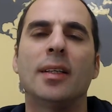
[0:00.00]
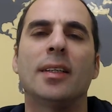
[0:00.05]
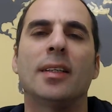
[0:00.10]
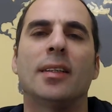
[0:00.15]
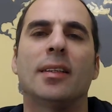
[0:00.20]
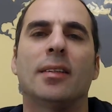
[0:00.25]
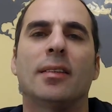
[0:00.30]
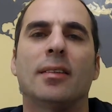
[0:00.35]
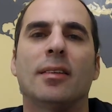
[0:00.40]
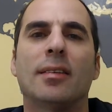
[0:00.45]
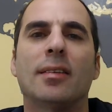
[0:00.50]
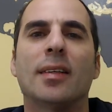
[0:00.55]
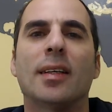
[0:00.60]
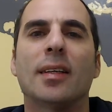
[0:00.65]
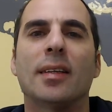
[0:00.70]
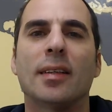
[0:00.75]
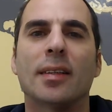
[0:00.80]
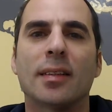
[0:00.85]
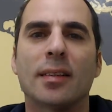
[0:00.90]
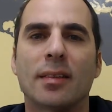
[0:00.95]
so then
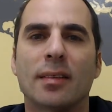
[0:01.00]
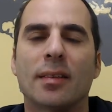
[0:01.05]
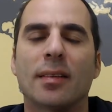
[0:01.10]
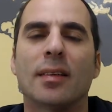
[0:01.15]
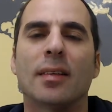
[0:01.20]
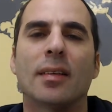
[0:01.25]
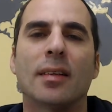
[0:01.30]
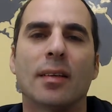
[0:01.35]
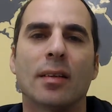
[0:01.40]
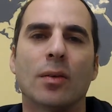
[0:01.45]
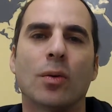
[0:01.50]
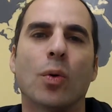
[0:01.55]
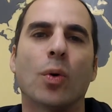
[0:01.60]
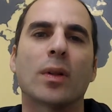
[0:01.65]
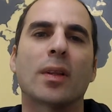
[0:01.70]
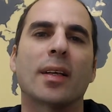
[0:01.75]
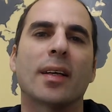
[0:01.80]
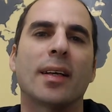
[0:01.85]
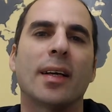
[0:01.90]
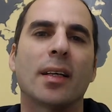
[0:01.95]
it all
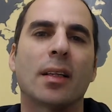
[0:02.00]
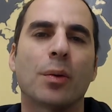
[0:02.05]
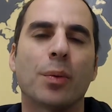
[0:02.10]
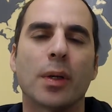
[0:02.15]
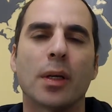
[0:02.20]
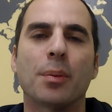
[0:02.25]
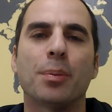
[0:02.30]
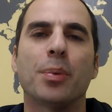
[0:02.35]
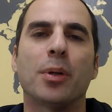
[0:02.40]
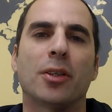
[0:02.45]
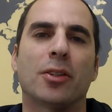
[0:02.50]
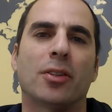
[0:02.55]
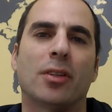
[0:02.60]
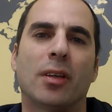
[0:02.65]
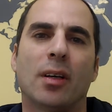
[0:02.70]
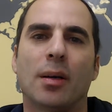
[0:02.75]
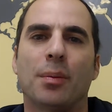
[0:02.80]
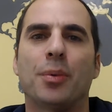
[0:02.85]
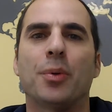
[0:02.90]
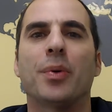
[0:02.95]
together, we could push it
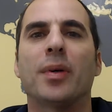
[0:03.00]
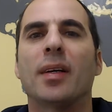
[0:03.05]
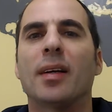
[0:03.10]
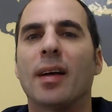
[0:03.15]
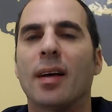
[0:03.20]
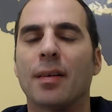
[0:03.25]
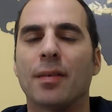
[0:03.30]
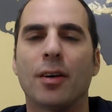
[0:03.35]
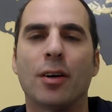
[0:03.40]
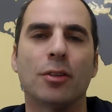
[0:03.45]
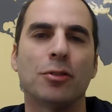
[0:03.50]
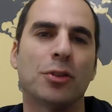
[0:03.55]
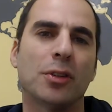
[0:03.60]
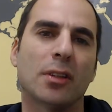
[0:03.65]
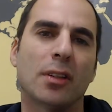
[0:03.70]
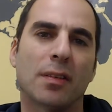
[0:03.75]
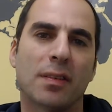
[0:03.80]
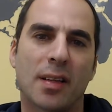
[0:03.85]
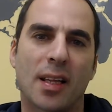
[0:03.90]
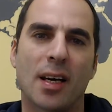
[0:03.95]
up. We can have hundreds
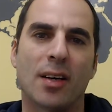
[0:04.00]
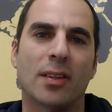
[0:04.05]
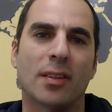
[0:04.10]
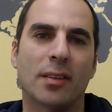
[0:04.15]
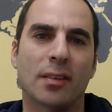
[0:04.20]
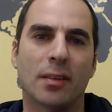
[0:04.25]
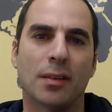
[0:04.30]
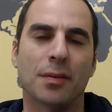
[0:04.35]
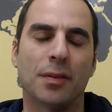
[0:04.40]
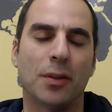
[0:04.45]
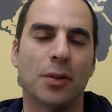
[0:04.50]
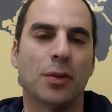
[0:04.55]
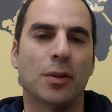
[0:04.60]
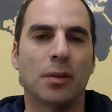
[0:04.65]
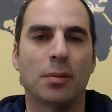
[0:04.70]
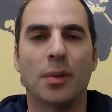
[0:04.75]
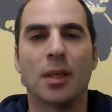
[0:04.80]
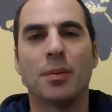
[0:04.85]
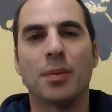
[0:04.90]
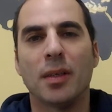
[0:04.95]
of thousands of views,
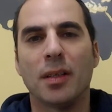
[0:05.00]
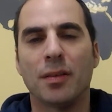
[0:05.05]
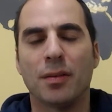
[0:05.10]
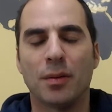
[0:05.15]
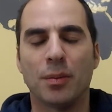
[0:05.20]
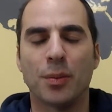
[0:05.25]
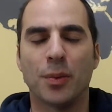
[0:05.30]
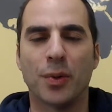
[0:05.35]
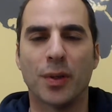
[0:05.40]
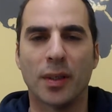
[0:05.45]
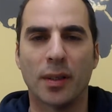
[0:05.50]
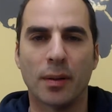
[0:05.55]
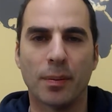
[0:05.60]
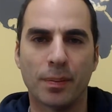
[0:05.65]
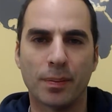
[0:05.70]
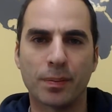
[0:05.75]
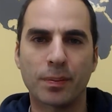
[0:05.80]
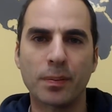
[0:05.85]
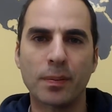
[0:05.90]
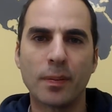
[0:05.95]
maybe even more.
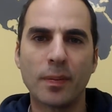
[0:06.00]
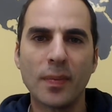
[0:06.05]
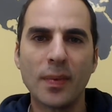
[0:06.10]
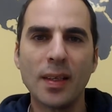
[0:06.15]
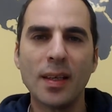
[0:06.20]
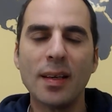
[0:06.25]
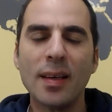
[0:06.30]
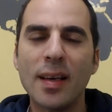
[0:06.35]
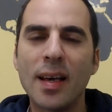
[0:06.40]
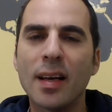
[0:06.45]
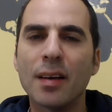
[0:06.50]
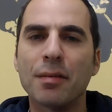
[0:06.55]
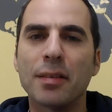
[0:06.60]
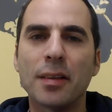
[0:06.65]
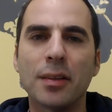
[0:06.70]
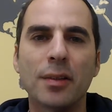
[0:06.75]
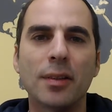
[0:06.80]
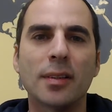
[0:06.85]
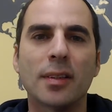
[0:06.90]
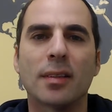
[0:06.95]
And if we
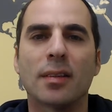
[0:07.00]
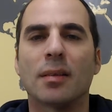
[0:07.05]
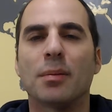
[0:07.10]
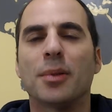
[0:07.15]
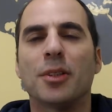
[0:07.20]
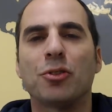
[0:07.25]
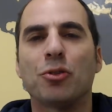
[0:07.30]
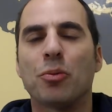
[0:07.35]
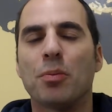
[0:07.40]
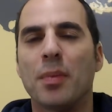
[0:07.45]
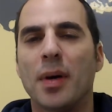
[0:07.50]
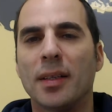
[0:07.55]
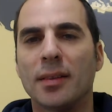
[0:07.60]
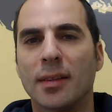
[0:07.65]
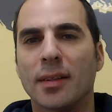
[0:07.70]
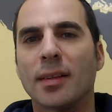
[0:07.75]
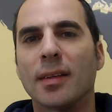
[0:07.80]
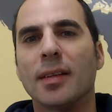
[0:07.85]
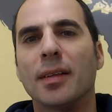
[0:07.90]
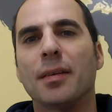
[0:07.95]
do this, we'll be
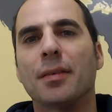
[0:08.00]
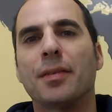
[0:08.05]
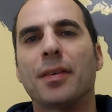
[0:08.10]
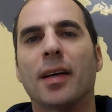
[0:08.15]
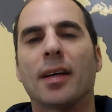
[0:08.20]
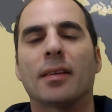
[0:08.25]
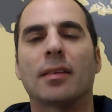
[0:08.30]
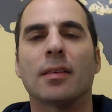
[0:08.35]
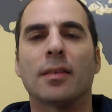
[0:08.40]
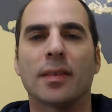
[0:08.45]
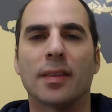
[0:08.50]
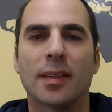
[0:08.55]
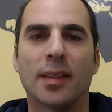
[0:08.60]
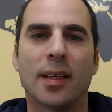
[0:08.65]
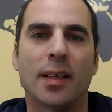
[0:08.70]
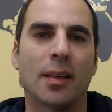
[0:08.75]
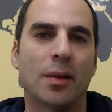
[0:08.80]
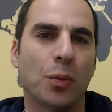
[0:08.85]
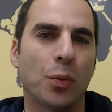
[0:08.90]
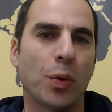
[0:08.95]
tremendously effective in
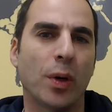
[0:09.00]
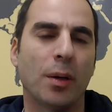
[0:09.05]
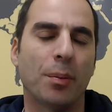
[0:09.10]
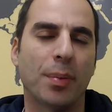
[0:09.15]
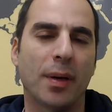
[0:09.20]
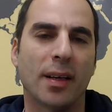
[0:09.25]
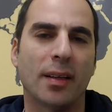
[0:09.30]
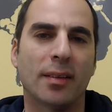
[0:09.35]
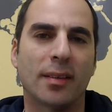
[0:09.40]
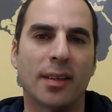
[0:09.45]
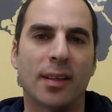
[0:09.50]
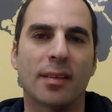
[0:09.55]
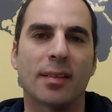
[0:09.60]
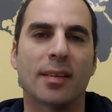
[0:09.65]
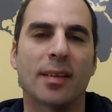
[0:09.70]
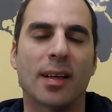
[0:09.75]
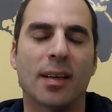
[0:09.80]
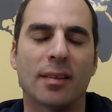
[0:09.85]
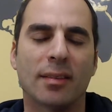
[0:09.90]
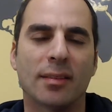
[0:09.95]
getting way past
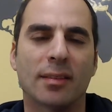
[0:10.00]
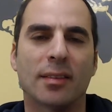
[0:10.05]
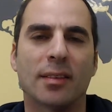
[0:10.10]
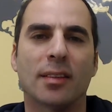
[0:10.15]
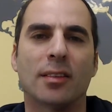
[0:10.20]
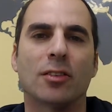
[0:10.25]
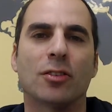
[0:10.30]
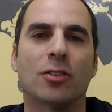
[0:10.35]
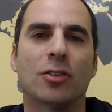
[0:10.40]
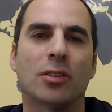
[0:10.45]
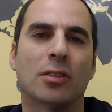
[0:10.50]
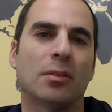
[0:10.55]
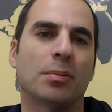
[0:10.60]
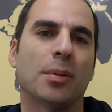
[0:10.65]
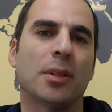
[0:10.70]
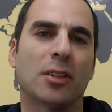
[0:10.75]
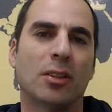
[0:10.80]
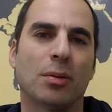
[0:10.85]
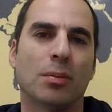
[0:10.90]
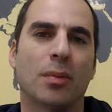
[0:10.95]
10,000 signatures by
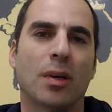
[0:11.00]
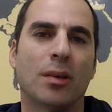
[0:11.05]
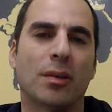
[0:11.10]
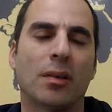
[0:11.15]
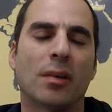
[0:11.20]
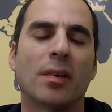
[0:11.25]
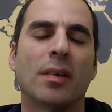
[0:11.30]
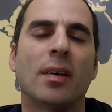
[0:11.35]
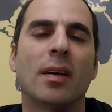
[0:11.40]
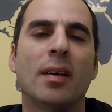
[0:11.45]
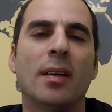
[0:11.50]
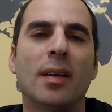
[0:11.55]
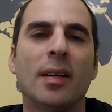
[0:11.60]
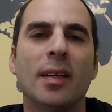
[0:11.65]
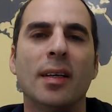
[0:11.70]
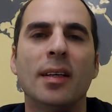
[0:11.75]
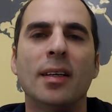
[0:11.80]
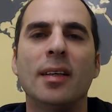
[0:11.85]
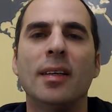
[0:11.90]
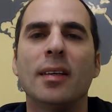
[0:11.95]
tomorrow.
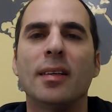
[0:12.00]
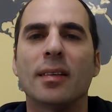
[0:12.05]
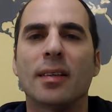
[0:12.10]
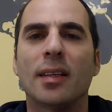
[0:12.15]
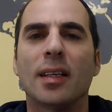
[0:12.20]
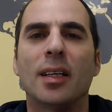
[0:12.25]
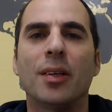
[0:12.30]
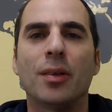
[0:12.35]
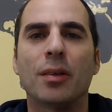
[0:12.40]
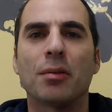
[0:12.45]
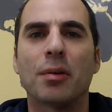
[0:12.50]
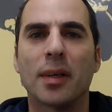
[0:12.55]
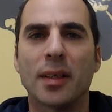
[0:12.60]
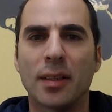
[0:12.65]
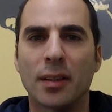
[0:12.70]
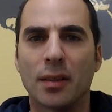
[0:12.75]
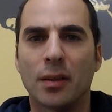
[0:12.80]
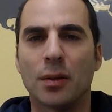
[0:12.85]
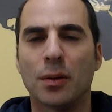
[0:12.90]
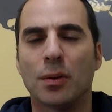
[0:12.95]
So here is what you
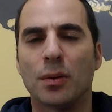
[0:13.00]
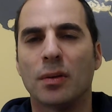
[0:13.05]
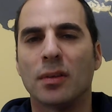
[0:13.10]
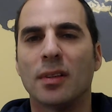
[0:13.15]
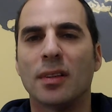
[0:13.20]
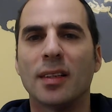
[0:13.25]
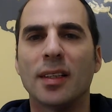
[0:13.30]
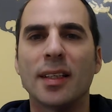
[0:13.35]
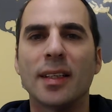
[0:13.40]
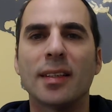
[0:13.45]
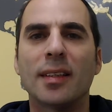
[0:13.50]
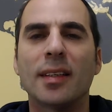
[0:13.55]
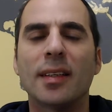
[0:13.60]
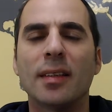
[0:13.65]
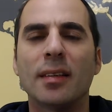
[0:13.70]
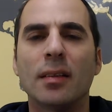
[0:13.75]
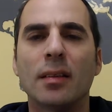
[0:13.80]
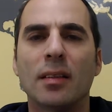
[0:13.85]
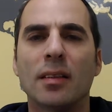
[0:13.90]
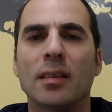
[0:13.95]
do.
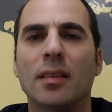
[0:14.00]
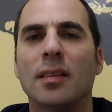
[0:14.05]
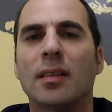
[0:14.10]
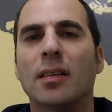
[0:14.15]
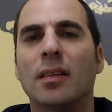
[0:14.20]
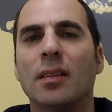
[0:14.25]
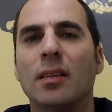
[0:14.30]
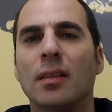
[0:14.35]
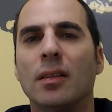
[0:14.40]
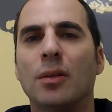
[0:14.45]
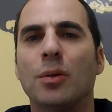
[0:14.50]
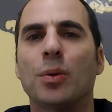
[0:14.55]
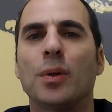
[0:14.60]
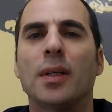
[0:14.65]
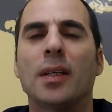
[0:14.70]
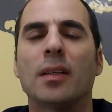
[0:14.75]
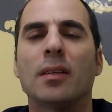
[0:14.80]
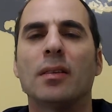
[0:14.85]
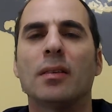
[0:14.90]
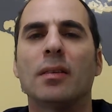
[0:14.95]
LinkedIn,
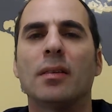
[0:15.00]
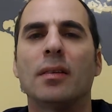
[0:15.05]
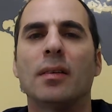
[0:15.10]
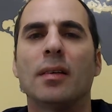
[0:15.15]
Twitter,